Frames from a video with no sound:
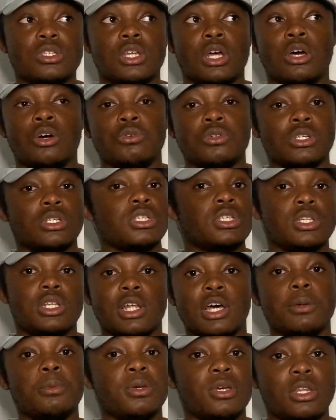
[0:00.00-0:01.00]
I was just
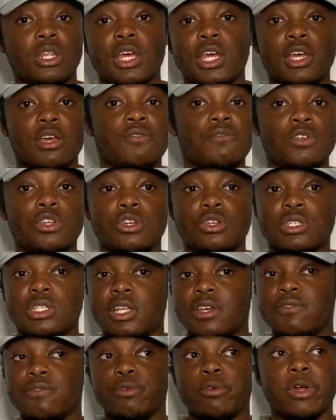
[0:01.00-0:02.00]
slapping hair videos
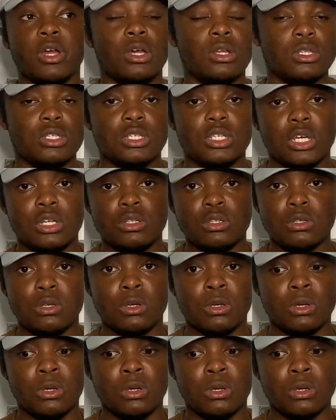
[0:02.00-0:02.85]
left, right, and center.